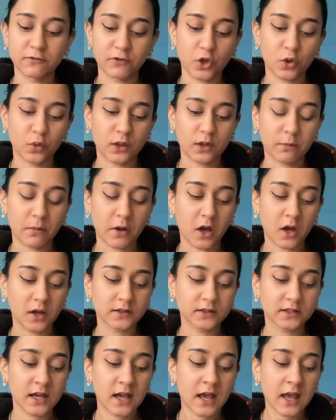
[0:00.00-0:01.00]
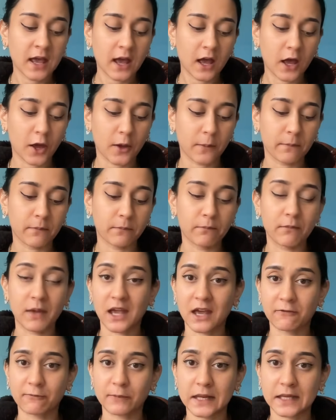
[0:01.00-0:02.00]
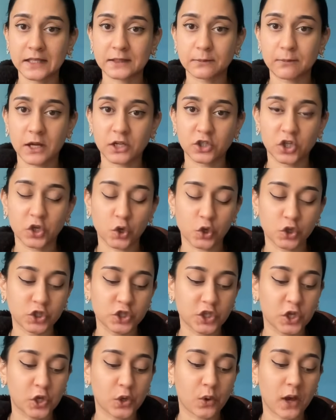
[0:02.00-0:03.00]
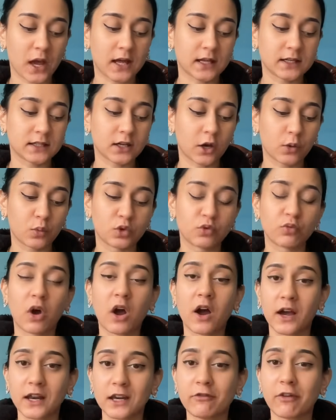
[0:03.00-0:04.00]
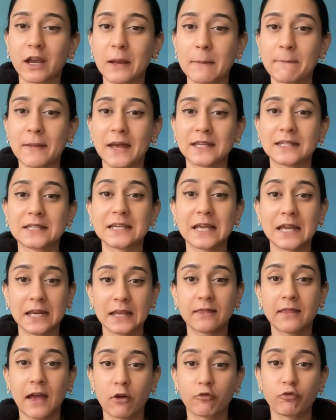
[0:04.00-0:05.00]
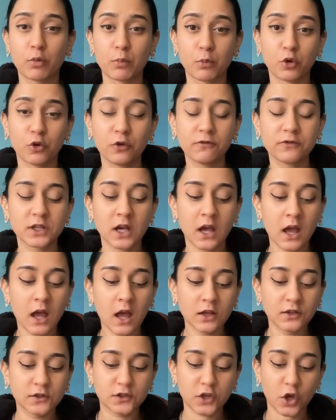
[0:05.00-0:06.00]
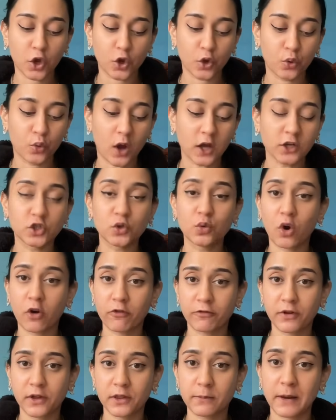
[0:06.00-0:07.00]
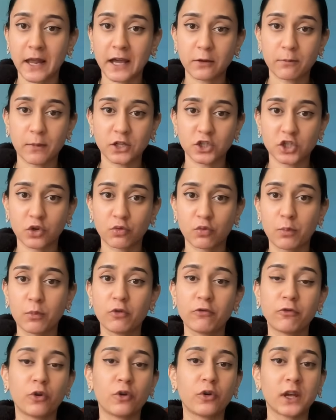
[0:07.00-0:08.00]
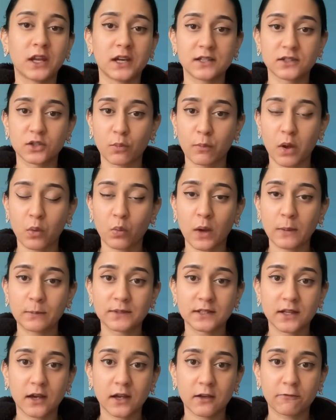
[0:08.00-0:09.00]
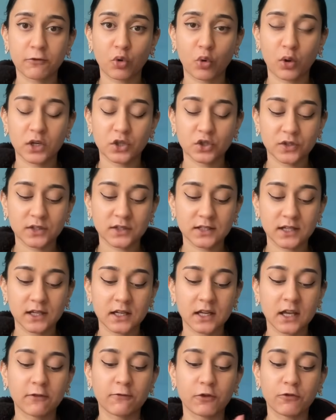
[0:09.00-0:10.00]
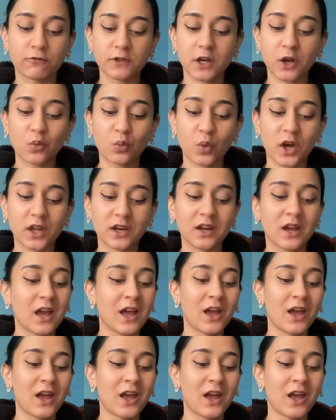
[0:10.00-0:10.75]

you in the past um, may have placed magic onto you, and I would highly recommend getting that removed. So, I do offer the black magic removal, it is on my website if you're interested. If you've done one,